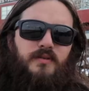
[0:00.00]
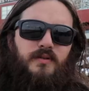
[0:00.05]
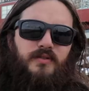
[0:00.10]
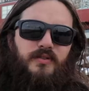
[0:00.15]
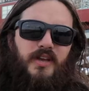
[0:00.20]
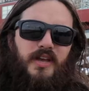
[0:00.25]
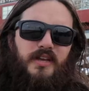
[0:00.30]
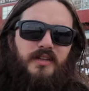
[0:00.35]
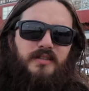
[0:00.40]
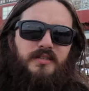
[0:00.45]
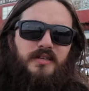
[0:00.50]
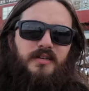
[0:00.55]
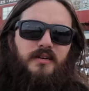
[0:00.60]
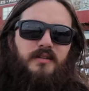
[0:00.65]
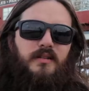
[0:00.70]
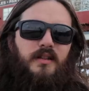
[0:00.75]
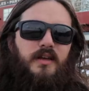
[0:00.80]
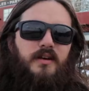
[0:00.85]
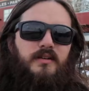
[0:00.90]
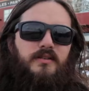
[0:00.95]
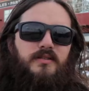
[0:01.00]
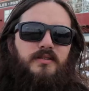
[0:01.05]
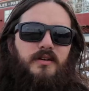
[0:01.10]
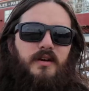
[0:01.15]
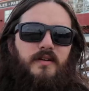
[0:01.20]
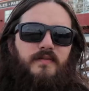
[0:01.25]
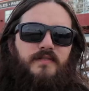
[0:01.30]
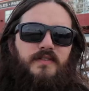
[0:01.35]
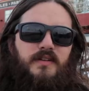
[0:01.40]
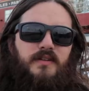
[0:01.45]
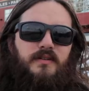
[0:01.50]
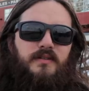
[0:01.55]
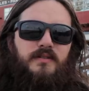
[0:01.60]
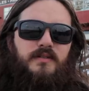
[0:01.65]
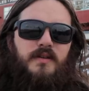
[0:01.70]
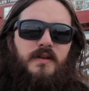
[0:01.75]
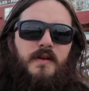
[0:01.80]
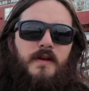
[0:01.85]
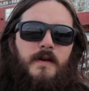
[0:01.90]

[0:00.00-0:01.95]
on the 18 and later Softails.